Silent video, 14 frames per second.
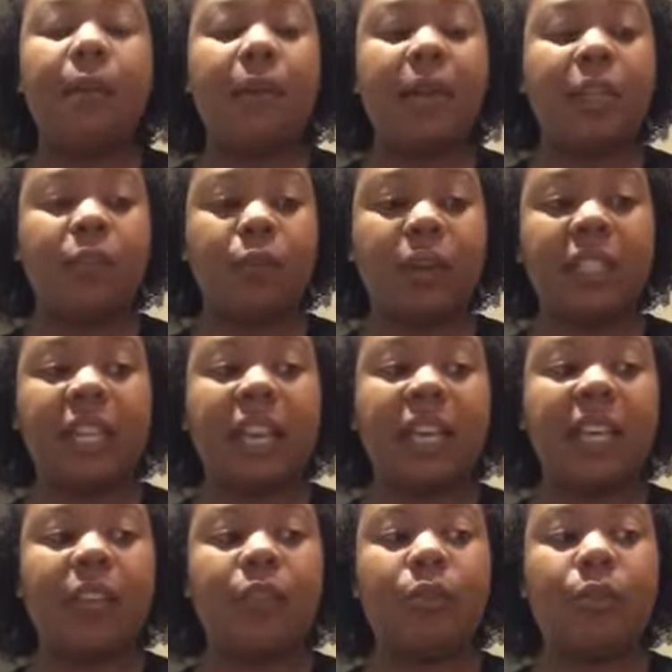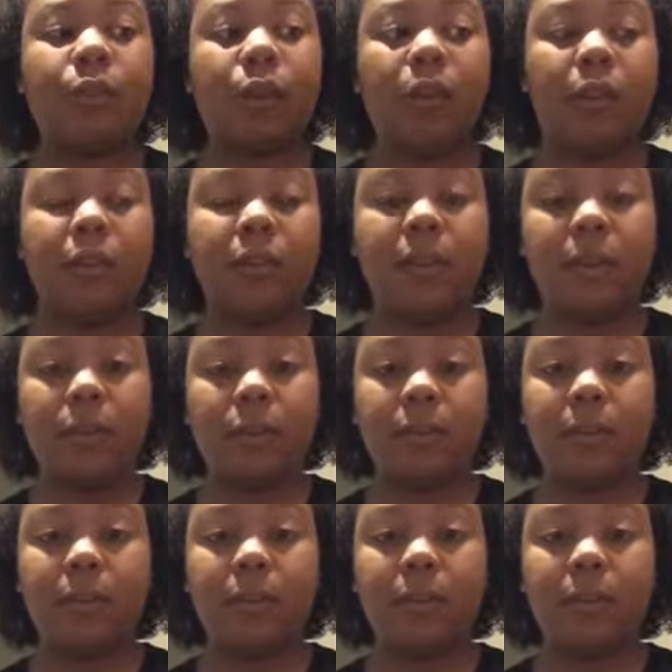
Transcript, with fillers: because once I get through all of those